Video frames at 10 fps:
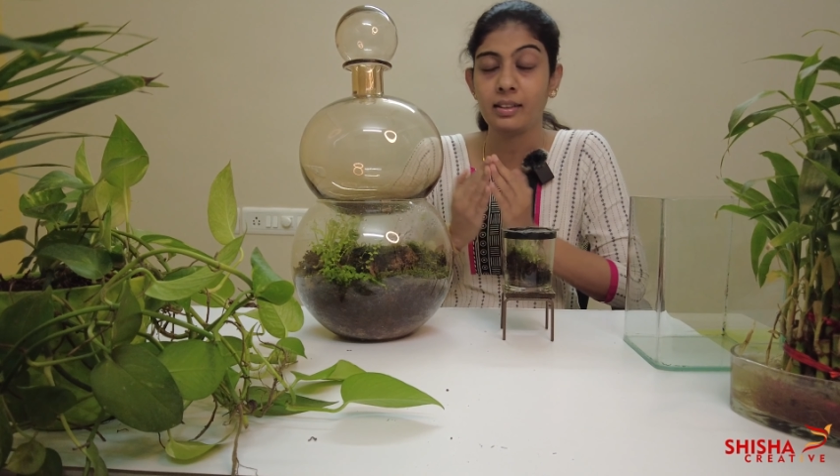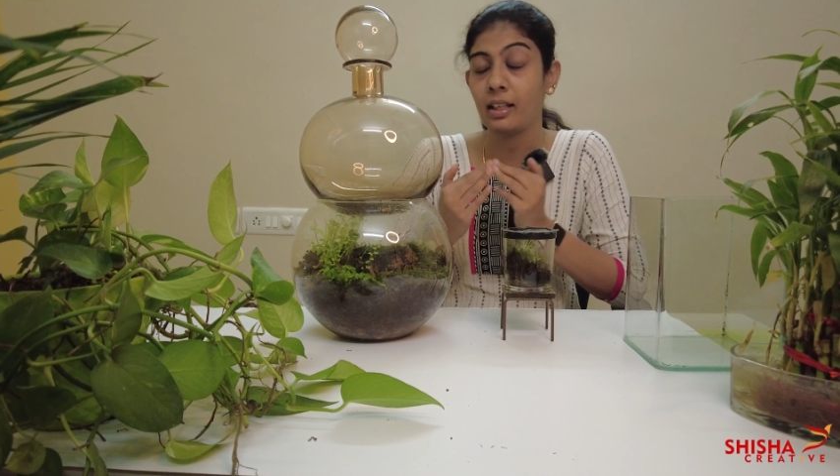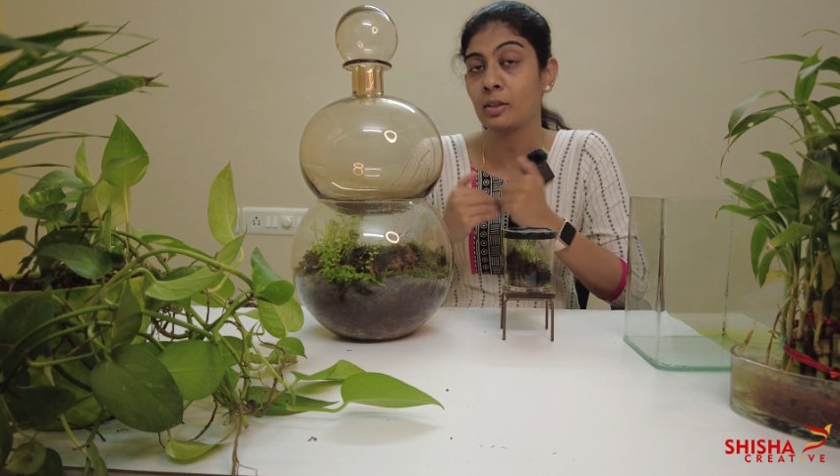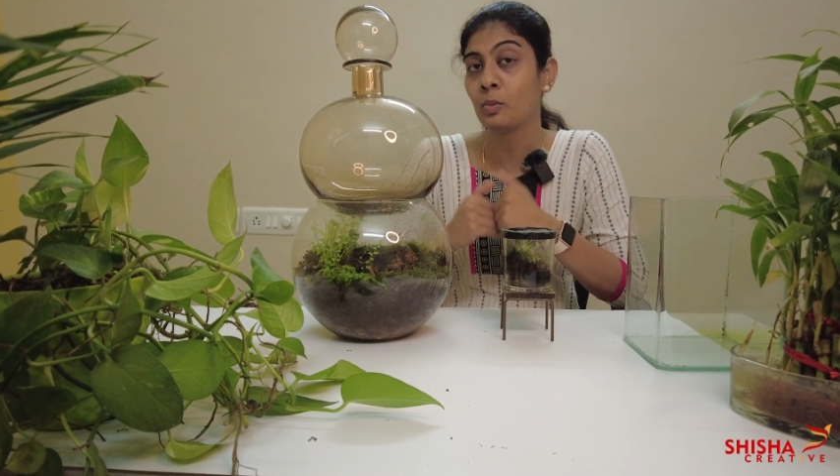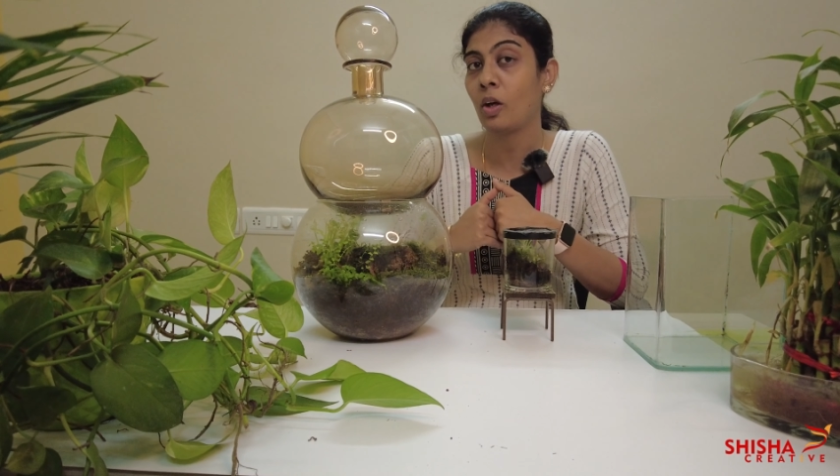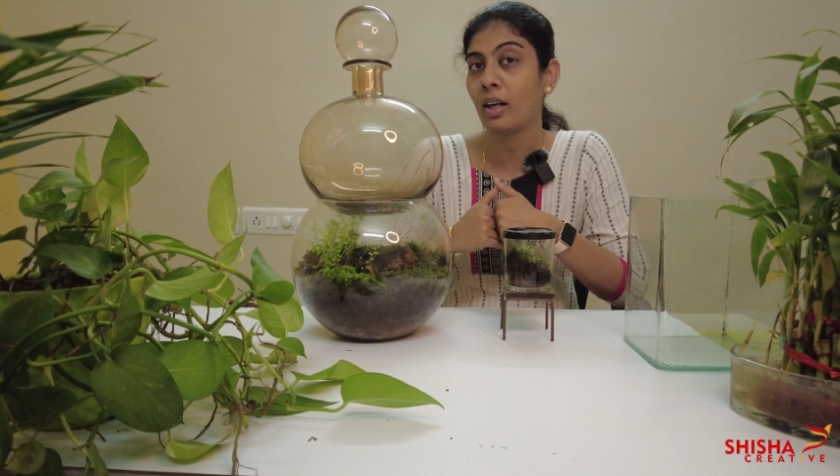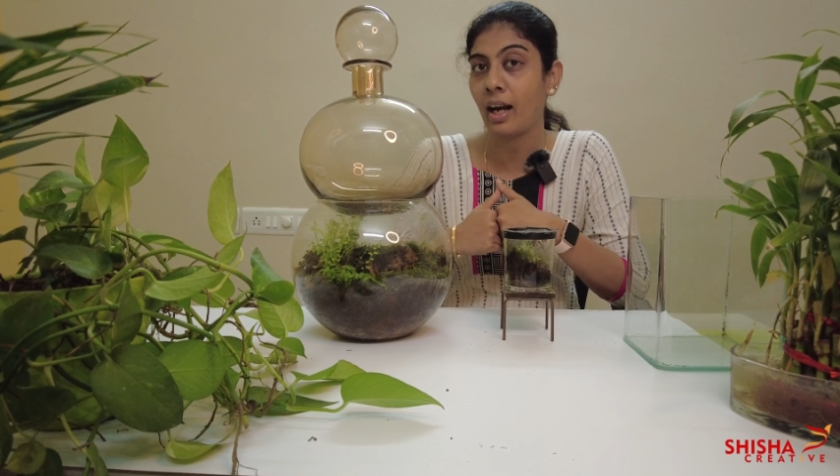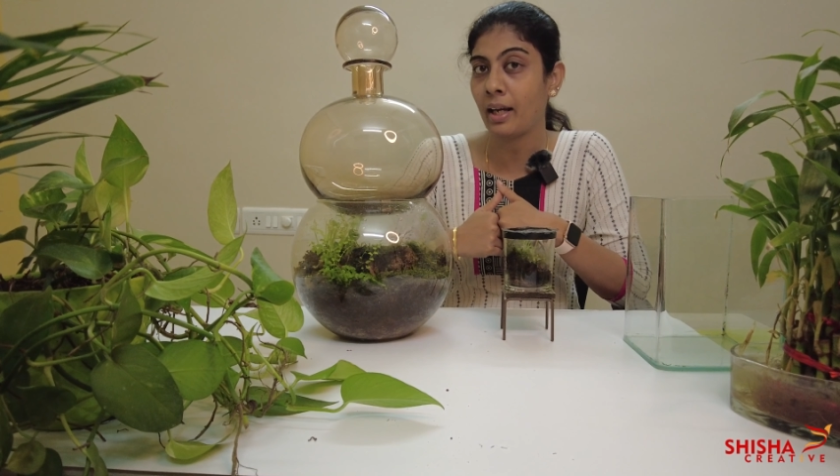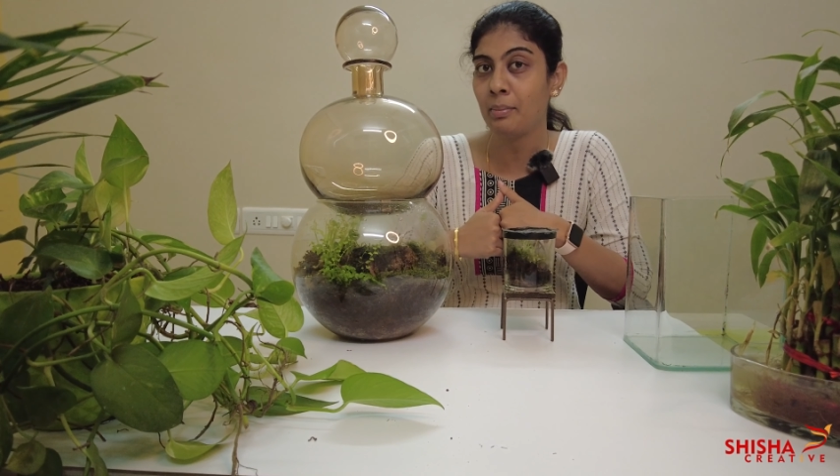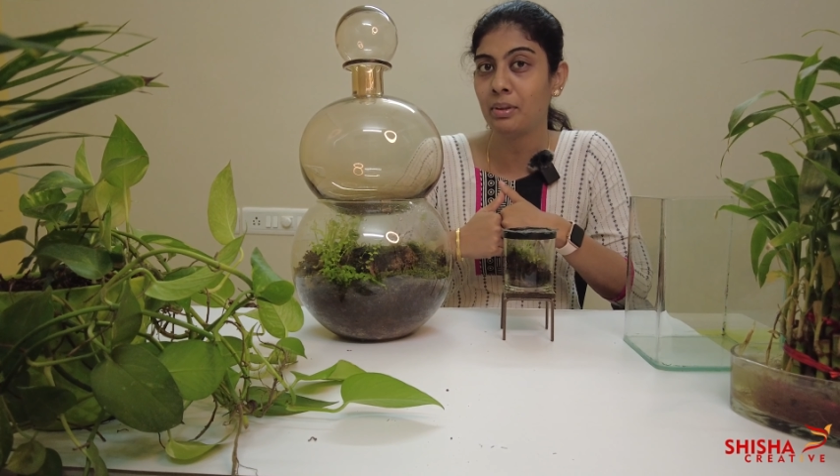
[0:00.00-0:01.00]
That is what
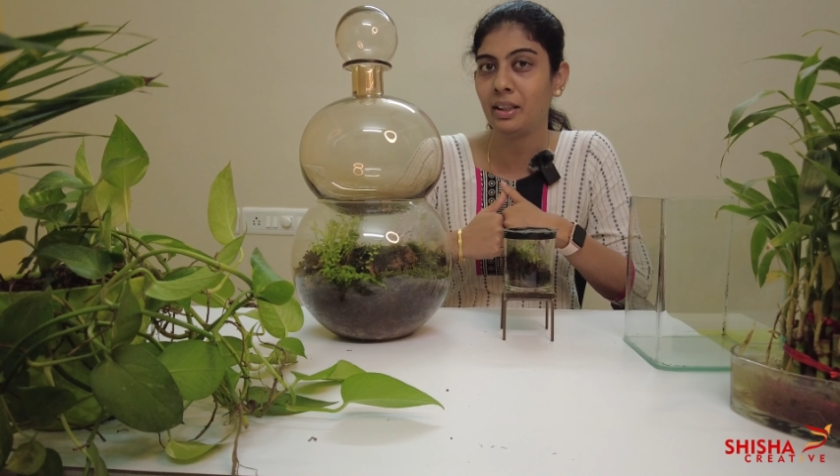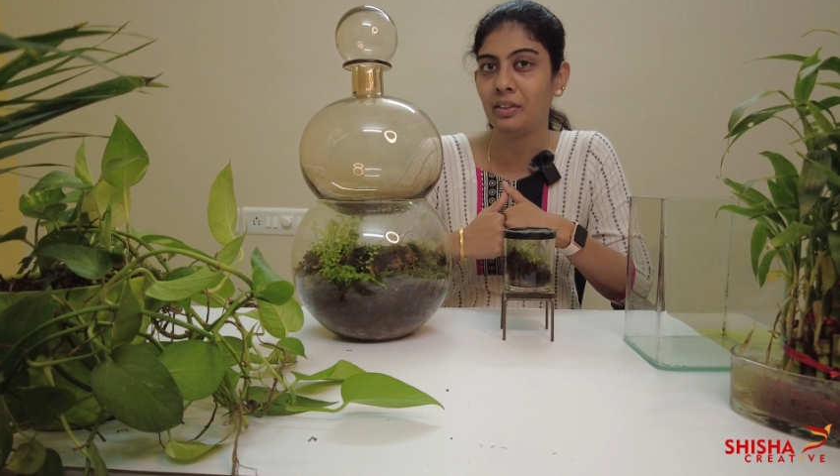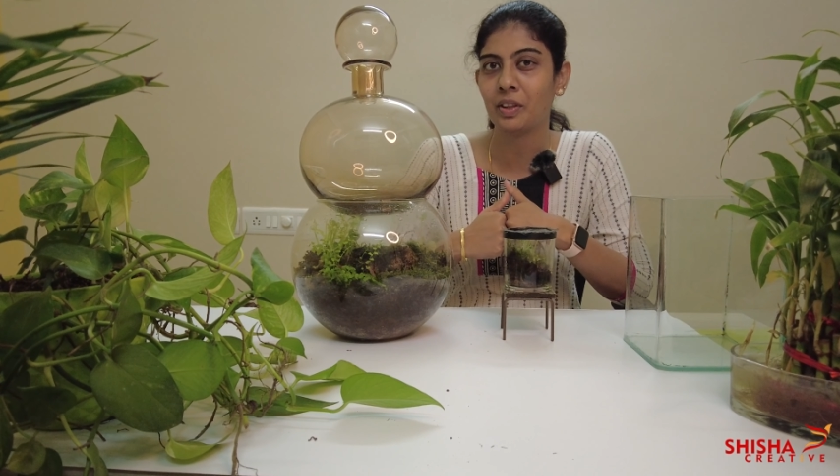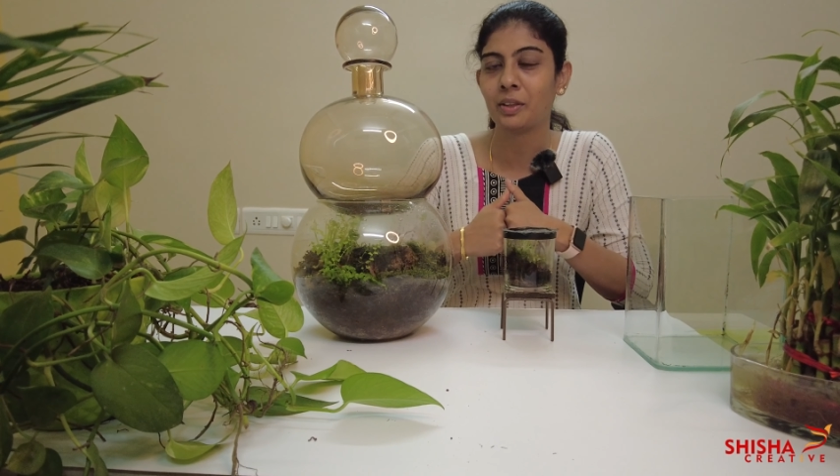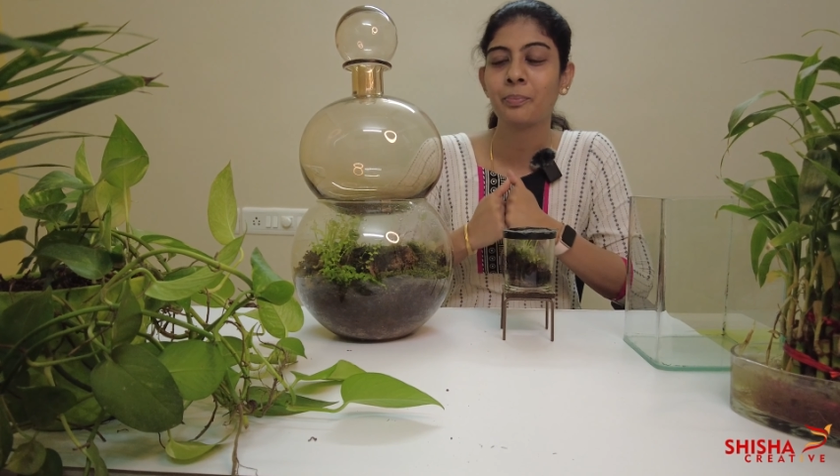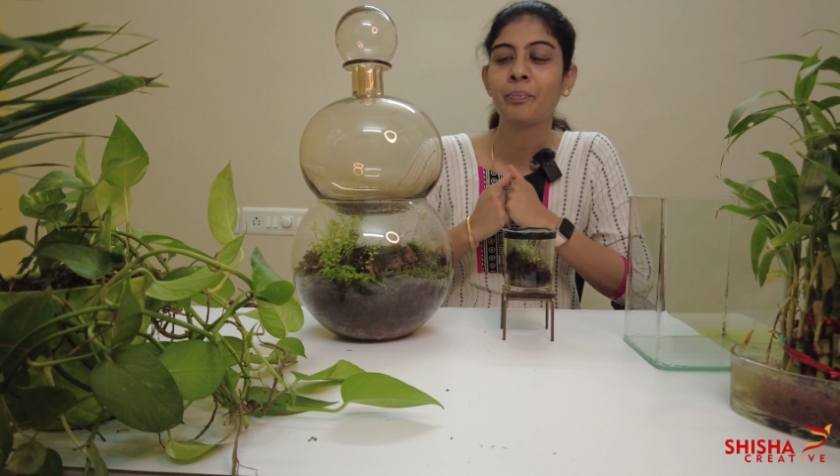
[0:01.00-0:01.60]
I believe in.